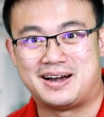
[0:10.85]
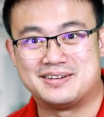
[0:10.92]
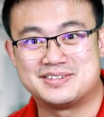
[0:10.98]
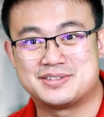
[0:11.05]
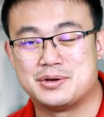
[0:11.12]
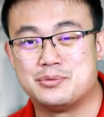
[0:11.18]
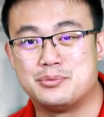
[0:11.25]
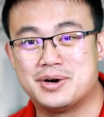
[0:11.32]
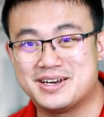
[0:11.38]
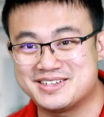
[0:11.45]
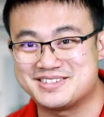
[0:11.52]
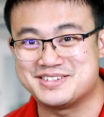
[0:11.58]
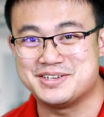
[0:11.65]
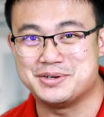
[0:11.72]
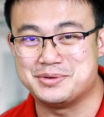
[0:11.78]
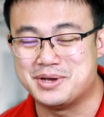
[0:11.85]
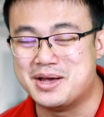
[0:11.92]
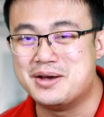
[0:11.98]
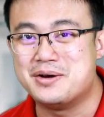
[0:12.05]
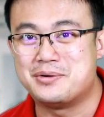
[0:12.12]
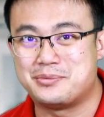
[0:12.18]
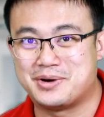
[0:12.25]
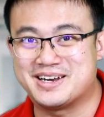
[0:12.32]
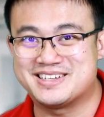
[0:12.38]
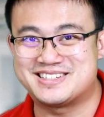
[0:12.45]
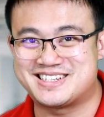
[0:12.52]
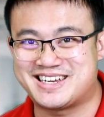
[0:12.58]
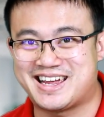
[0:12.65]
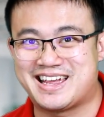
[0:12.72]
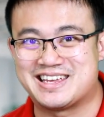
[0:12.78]
So what is new, what has
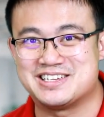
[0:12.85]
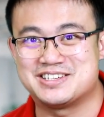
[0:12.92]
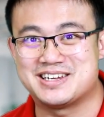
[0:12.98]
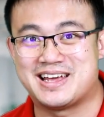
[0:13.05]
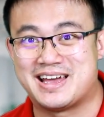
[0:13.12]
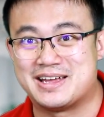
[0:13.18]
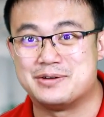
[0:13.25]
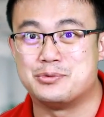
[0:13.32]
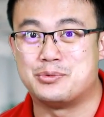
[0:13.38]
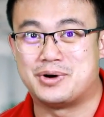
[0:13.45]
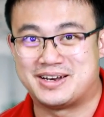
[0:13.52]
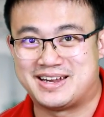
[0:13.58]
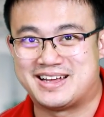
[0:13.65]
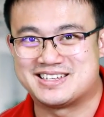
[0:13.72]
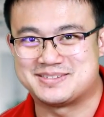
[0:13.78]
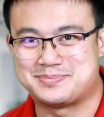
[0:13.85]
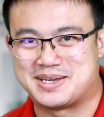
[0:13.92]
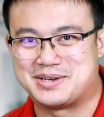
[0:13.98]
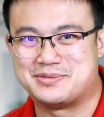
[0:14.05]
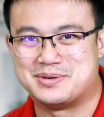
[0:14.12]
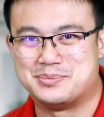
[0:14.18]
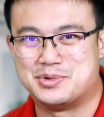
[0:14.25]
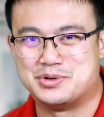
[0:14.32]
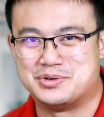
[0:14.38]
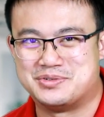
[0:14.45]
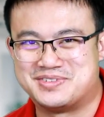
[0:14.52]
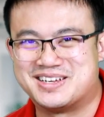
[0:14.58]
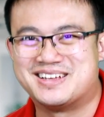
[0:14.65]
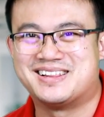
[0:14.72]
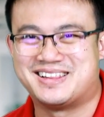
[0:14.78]
changed, and what has been removed?
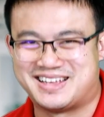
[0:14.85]
Let's